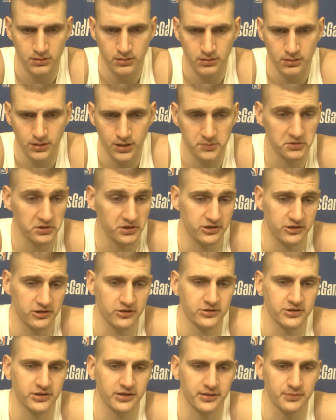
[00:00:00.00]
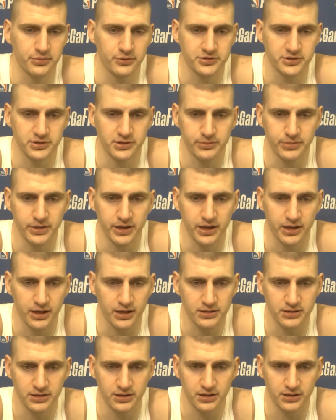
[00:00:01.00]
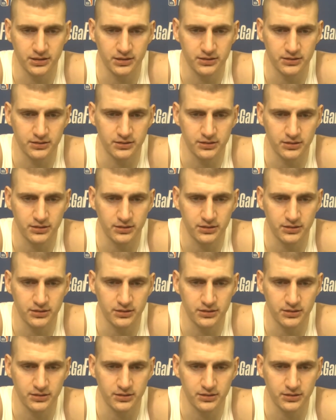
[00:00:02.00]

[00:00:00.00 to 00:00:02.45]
I mean, it's just a push in the back, I think, and